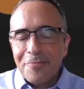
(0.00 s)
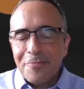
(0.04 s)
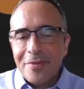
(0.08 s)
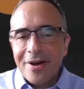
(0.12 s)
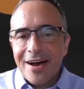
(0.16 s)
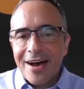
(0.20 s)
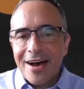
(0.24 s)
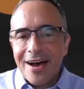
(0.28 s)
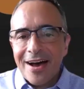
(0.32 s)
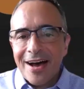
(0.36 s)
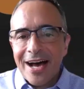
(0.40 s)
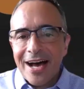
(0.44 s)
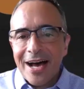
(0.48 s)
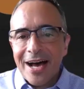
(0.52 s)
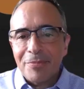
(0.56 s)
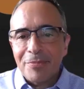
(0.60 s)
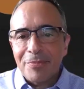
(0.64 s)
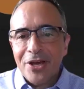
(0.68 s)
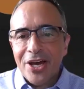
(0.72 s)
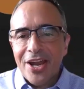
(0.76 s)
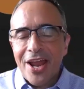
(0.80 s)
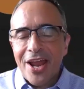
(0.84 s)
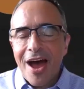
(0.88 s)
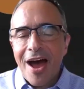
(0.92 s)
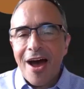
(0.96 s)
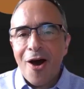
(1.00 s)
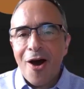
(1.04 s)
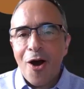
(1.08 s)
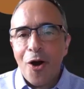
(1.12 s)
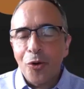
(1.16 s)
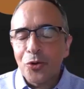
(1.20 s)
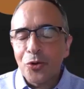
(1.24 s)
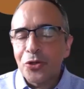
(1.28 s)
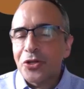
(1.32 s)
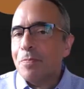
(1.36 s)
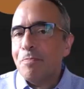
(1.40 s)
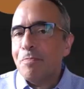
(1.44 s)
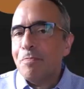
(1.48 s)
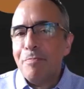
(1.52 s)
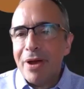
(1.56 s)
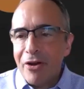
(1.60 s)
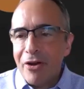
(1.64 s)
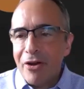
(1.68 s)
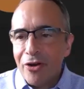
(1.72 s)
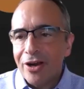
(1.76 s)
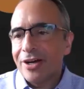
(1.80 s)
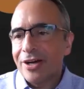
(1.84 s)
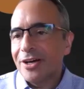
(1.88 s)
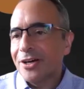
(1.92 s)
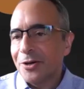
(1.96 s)
I'm gonna hold a
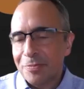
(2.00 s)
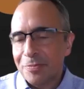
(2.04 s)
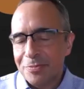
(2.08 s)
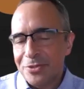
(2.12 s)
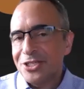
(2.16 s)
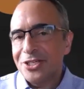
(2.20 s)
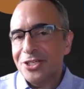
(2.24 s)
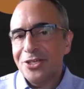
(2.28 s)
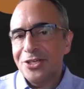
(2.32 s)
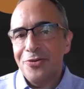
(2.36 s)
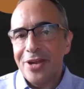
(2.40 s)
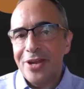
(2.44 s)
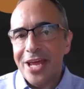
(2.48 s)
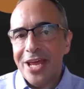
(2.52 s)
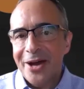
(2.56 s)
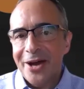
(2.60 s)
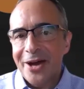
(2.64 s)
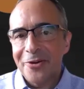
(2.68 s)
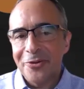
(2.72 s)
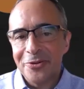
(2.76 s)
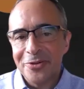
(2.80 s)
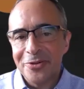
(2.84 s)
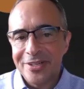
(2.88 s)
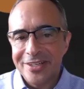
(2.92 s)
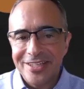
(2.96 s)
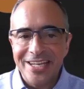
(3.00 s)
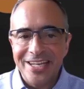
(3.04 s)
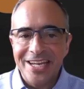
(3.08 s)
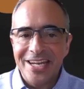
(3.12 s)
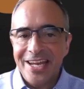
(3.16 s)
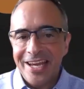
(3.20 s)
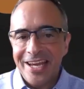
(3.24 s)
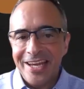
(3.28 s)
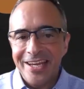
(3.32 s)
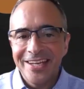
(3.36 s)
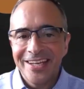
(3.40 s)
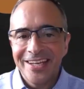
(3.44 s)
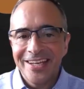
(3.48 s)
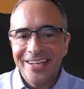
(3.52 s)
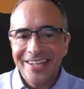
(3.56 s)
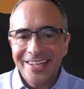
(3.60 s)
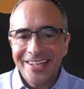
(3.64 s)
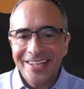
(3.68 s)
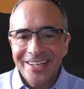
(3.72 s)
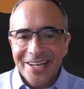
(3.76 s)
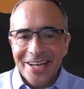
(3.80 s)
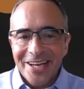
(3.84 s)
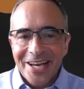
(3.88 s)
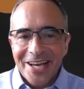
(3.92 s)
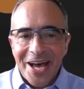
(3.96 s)
mirror up to you now, Dinny,
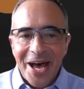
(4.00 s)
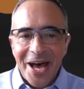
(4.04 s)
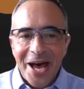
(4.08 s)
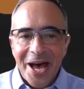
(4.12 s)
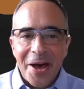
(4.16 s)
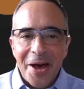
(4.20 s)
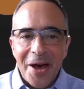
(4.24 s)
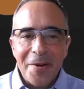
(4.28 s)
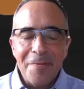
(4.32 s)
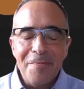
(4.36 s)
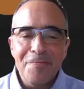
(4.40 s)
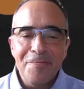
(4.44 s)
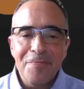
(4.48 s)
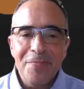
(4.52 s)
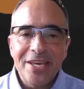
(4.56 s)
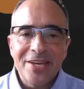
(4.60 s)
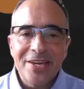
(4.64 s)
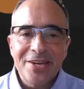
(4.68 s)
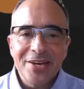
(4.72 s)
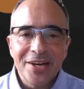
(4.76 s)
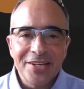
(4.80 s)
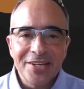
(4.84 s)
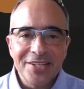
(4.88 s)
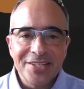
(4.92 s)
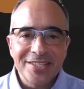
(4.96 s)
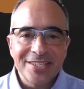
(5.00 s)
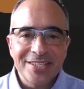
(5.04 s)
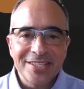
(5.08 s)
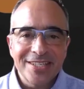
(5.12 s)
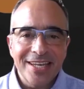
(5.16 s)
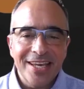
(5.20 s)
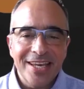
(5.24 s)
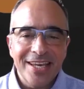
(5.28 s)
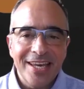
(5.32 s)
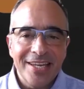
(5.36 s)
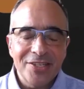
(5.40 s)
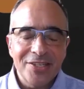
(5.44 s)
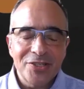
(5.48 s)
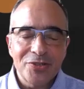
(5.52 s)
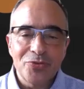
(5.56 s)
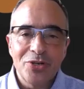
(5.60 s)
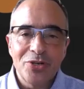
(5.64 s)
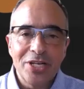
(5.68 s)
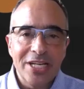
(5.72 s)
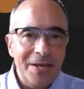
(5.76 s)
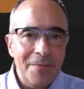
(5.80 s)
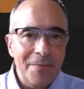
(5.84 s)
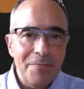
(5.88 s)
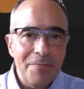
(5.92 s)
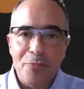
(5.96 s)
because it's
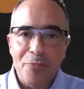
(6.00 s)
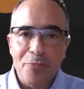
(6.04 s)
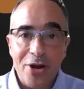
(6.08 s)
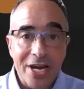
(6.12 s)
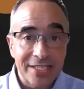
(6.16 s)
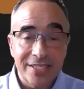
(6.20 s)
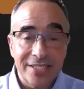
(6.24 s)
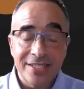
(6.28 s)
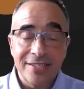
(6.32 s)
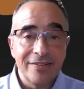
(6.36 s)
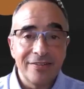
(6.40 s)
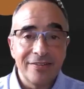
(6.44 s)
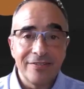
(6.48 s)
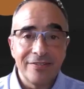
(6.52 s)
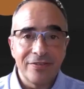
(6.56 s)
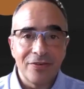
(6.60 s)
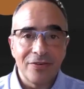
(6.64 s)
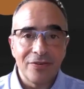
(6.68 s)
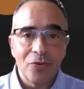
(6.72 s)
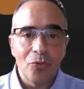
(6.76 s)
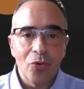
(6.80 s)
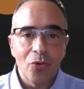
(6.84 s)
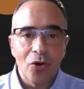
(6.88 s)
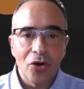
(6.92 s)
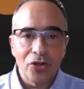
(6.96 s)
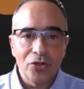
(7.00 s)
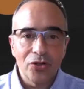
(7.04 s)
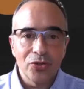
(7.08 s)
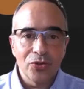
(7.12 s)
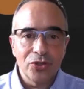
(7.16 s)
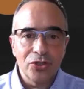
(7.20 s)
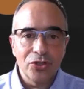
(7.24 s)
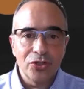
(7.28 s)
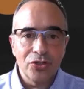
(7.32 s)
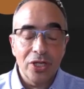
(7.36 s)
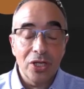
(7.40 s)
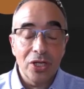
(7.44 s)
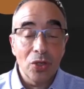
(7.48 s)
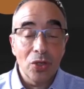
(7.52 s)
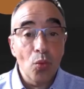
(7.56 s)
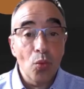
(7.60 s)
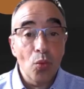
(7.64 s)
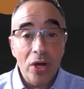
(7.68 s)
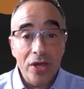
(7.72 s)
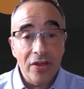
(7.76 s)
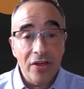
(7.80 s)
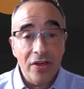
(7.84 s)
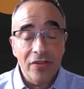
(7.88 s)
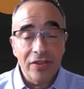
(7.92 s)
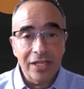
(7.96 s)
really impressive what you're
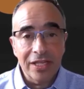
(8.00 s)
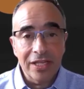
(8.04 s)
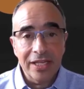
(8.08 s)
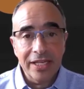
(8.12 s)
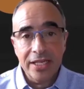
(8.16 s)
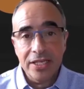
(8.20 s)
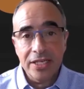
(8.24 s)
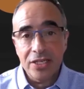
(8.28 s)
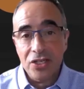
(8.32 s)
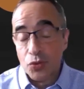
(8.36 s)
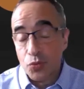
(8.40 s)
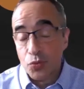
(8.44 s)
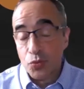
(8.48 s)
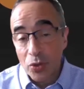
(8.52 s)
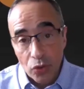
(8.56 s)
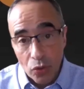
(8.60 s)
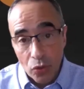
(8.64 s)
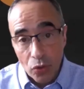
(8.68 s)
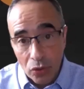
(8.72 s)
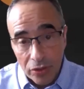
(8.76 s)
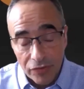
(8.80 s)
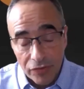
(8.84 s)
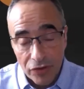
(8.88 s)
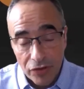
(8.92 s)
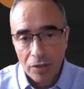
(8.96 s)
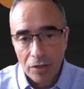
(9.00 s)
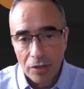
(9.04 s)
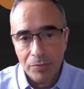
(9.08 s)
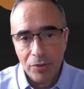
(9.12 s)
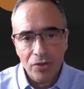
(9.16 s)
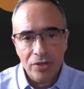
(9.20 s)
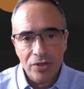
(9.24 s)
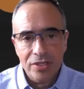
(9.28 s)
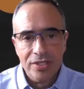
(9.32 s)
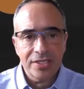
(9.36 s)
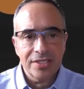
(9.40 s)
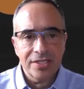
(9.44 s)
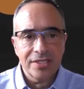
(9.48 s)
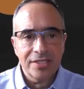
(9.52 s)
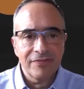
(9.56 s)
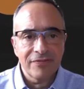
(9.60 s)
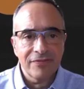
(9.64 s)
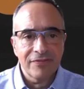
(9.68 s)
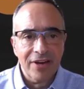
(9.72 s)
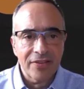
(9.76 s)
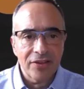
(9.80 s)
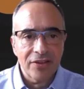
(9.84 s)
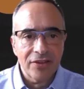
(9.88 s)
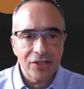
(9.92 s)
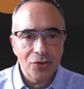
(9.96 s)
doing with other leaders, with all of the communities,
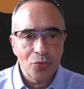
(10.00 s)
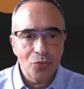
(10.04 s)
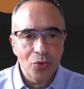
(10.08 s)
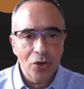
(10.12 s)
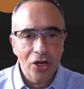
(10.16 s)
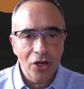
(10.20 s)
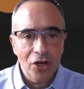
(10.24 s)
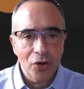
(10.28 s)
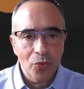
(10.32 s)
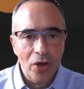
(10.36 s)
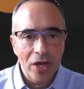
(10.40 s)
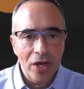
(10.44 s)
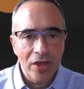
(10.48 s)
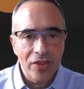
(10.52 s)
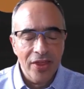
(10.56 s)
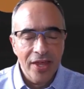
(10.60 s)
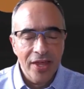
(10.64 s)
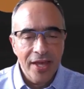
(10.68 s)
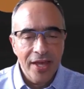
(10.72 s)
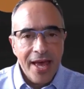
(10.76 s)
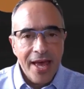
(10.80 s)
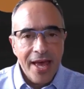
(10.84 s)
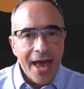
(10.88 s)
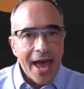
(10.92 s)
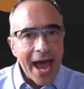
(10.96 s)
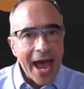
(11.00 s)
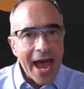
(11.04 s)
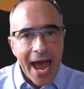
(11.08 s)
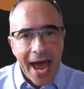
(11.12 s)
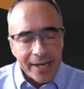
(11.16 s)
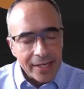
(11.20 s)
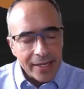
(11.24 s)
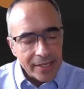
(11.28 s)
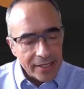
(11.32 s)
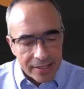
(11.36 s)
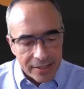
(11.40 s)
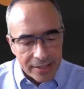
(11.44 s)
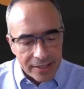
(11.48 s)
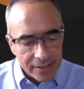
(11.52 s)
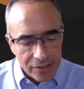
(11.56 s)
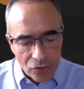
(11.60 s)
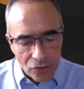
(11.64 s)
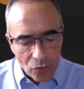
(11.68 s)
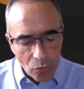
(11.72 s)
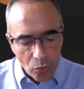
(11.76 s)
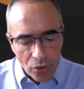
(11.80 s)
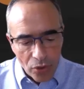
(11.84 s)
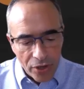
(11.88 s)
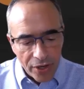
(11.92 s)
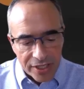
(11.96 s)
in fact, that you work with. And
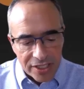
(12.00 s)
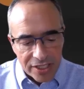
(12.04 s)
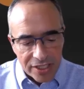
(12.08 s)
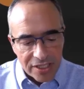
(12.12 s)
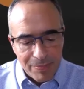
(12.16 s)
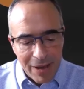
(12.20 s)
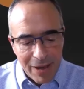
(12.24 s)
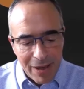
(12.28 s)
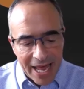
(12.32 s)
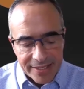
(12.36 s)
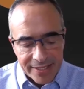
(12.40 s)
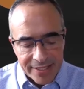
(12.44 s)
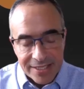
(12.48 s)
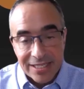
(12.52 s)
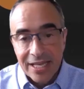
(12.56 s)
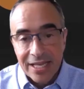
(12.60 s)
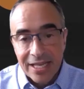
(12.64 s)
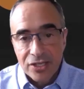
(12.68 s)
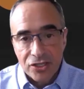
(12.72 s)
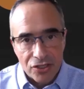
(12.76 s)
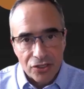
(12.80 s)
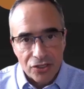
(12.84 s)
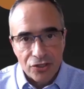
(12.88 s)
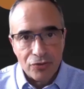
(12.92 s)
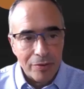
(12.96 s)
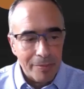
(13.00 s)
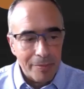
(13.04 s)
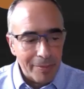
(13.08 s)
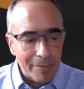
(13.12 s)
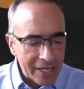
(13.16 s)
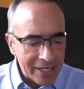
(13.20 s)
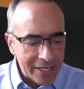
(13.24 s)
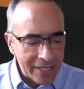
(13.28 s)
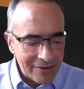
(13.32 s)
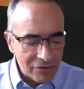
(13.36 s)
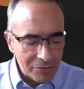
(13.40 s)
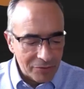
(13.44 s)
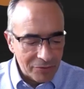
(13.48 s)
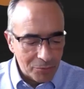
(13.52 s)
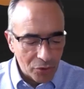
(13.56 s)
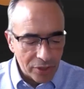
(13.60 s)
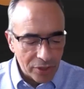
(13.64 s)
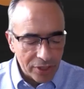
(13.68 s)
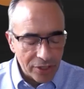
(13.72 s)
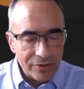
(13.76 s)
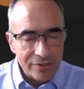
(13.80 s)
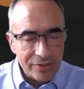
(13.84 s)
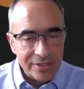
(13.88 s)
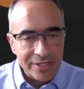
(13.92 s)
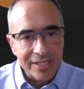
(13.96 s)
your work spans, let's just remind
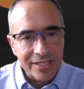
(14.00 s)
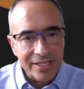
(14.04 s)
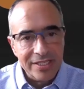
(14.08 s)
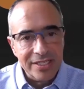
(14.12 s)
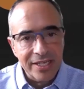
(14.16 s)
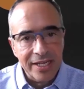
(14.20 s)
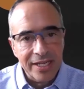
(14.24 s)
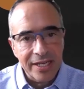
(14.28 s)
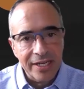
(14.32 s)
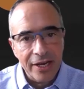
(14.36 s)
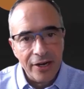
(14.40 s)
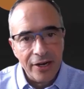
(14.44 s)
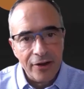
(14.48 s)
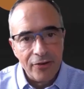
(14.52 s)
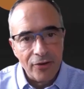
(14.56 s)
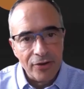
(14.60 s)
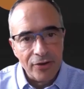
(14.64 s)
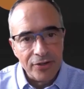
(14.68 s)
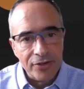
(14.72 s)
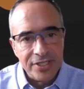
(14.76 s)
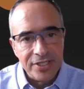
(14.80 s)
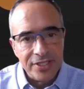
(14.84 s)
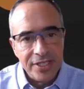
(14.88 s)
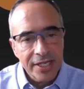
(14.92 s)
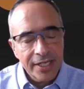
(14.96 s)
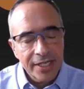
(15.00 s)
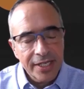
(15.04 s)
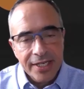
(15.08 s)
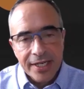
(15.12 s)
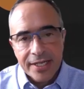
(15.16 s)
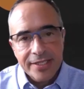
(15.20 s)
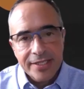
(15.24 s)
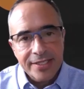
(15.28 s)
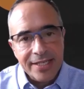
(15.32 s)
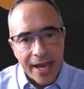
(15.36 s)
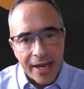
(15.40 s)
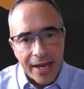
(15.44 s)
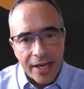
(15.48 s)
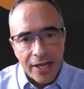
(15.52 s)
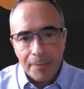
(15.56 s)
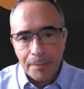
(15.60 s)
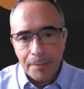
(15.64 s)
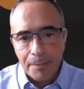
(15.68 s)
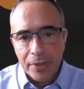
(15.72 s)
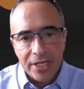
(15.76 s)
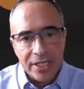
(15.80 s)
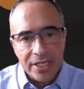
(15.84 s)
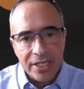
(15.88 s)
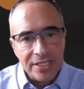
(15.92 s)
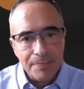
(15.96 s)
everybody who's listening, across tech
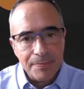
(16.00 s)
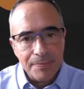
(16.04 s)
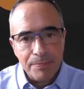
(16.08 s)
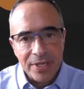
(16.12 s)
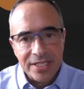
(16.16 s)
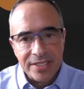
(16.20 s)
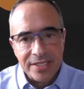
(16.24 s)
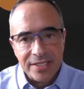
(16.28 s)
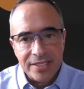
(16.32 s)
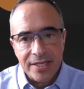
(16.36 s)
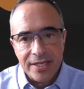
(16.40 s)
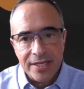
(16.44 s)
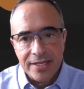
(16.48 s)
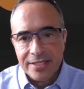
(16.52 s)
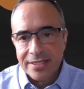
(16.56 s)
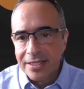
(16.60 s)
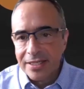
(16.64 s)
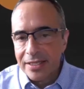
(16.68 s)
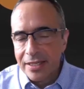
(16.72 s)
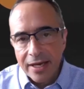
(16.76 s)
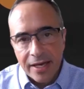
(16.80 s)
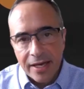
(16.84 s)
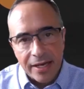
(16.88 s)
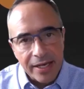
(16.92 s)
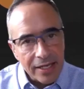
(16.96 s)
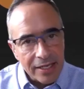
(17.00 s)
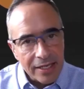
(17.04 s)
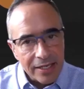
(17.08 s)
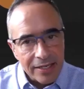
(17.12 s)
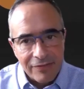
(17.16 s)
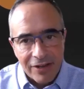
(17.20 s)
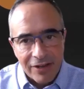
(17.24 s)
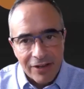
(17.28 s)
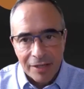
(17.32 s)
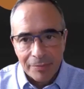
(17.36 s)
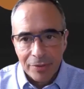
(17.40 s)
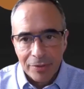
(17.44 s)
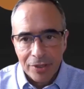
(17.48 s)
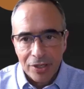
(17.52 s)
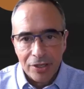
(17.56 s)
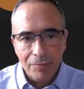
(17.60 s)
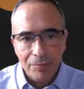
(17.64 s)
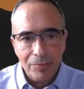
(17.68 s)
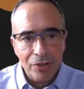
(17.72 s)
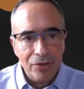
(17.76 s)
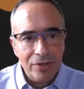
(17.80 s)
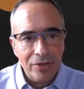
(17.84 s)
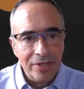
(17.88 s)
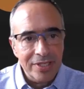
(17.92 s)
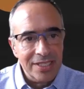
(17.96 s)
companies and business, learning and
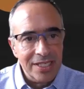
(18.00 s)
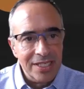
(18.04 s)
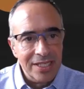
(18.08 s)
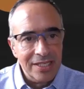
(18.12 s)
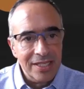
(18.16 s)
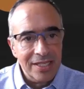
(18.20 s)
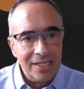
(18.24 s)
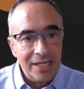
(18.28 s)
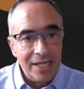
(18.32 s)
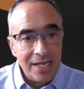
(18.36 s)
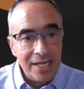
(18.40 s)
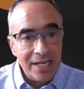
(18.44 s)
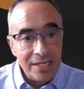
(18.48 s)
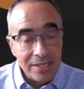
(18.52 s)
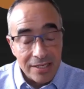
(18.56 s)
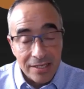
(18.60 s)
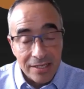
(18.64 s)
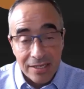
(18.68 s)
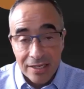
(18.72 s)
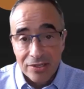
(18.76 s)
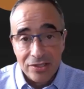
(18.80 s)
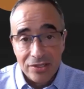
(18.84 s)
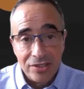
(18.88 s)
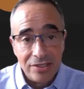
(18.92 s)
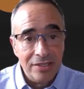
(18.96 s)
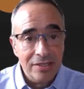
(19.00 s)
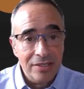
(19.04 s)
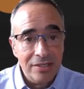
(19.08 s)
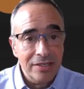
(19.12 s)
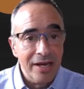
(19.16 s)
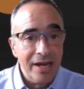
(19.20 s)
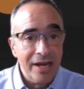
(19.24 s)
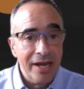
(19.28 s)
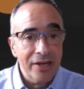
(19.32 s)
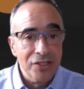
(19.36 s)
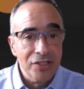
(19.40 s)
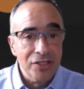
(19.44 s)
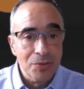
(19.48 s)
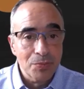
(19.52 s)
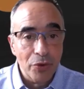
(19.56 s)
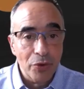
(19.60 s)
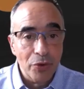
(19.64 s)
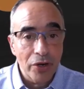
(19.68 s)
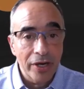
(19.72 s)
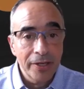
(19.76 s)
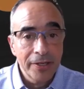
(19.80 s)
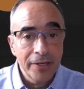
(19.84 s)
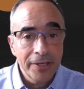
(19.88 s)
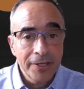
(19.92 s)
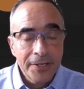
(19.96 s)
development community, the Indonesian
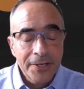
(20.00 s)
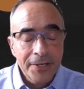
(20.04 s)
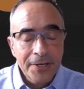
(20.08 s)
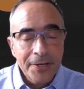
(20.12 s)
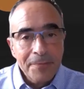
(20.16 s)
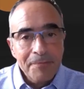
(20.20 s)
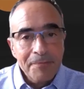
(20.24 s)
diaspora.